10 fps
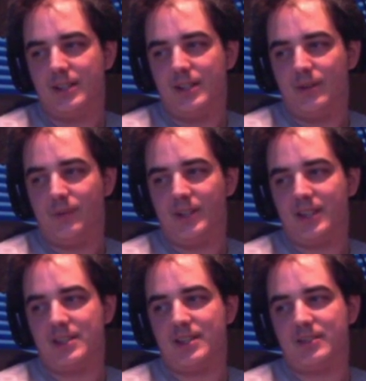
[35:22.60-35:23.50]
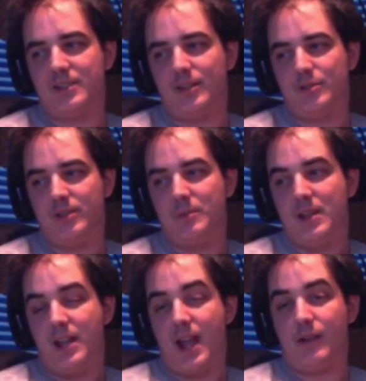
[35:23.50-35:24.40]
What? That sounds like a dream.
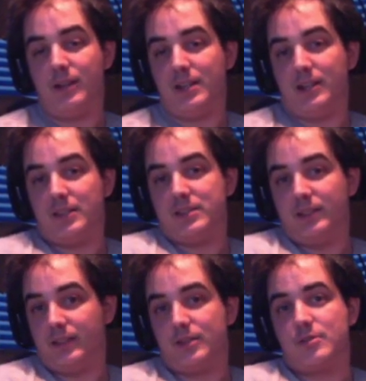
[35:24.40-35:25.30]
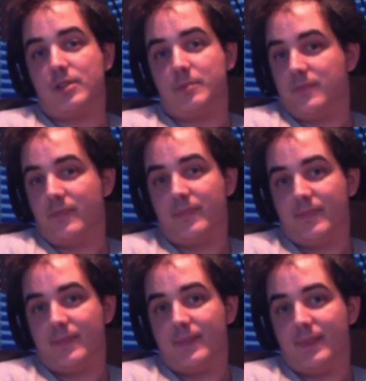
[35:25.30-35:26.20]
Aaron, it does sound like a dream.
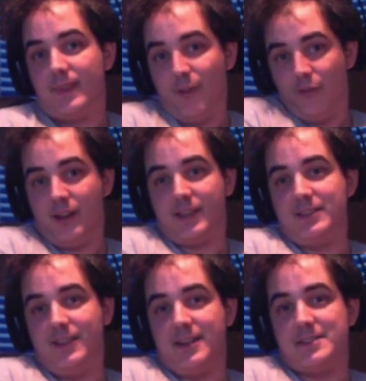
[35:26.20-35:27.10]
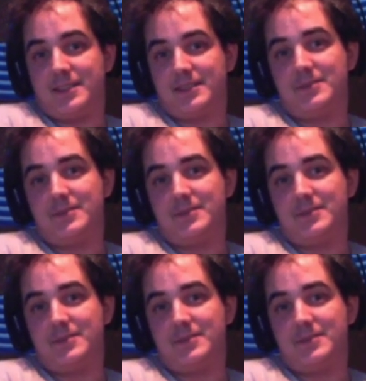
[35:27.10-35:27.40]
It fucking does.